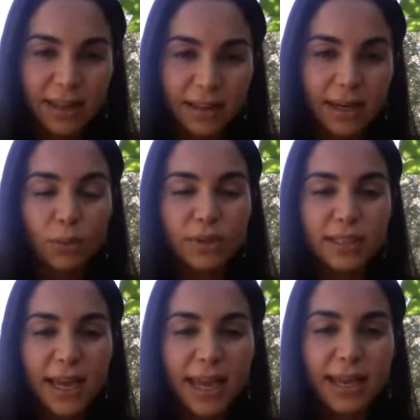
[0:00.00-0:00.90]
that it would
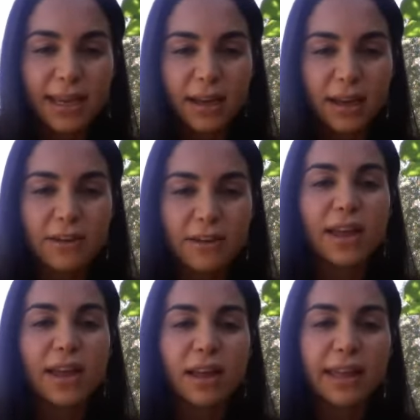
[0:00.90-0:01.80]
take an
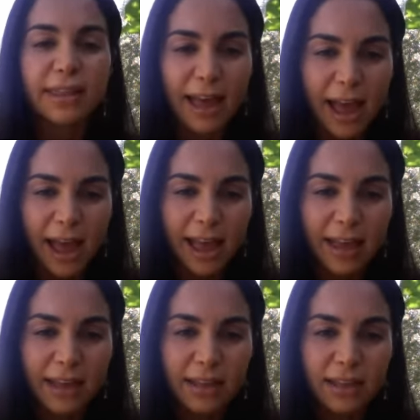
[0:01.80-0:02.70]
event like that
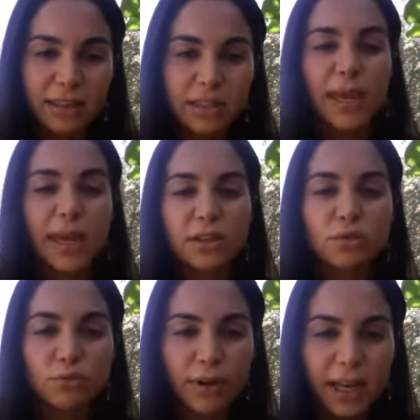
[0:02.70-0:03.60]
to make us
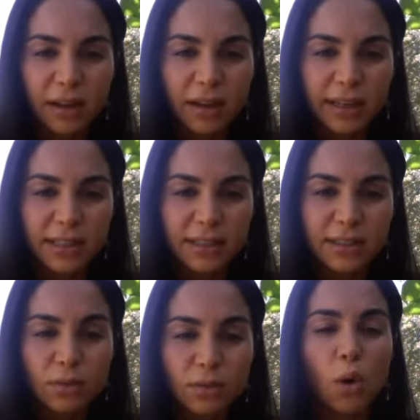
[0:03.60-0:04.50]
realize
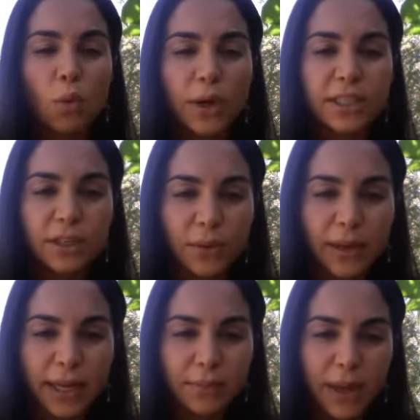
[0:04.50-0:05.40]
that what we're
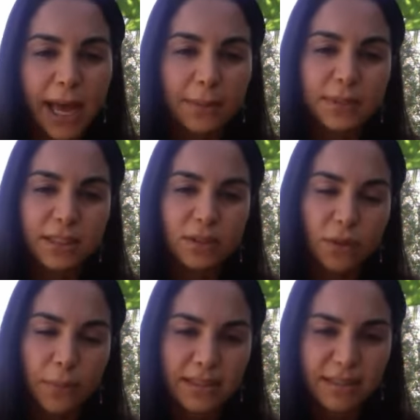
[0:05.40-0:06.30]
doing perhaps is not
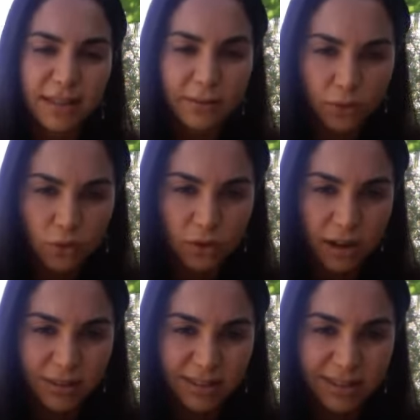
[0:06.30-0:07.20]
the best thing for
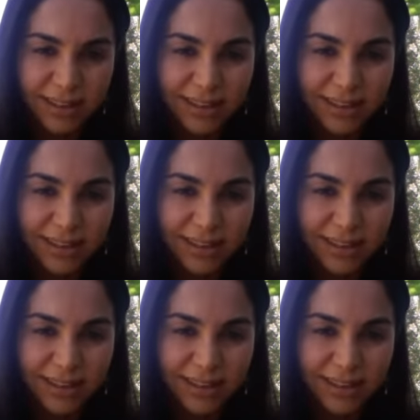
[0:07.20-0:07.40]
us?